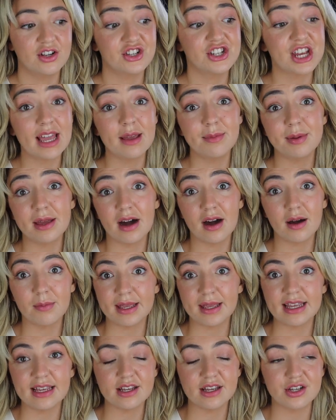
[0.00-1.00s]
J B R
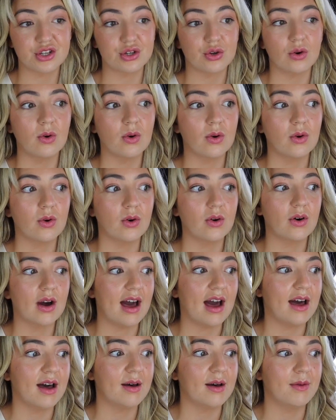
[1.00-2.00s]
Beach or
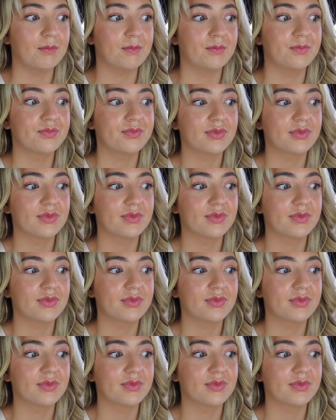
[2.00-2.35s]
um,